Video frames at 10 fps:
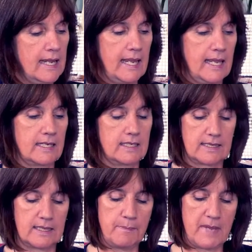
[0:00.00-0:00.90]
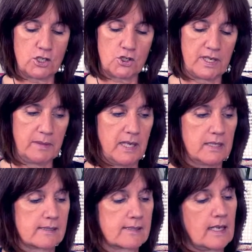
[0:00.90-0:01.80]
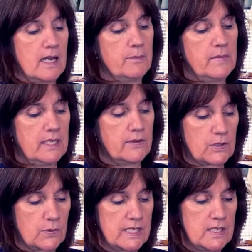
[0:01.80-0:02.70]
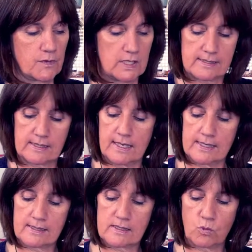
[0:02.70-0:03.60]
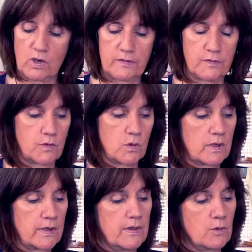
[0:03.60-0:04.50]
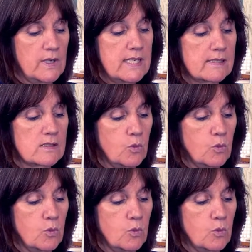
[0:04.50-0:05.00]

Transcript: And the measuring belts come in three different sizes, one for the wrist,